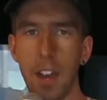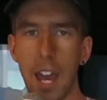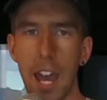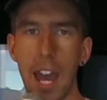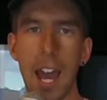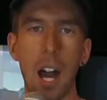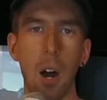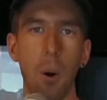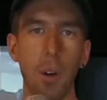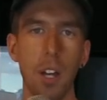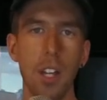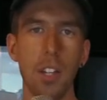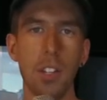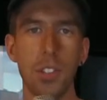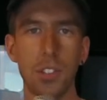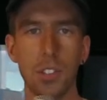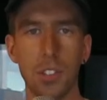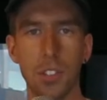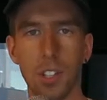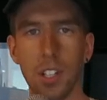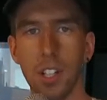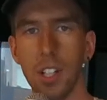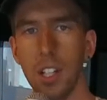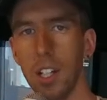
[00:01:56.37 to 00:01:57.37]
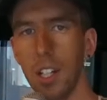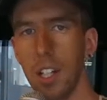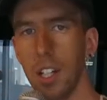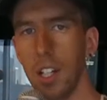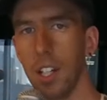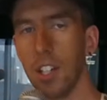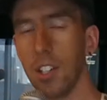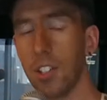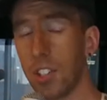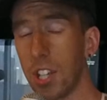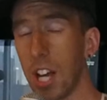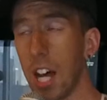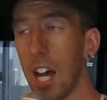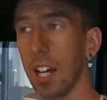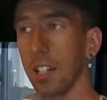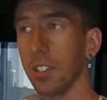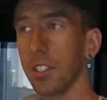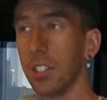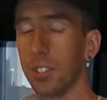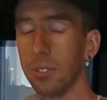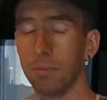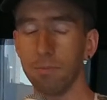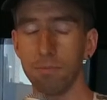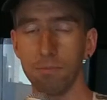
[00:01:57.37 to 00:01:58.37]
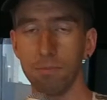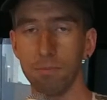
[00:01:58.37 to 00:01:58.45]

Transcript: hours sucks.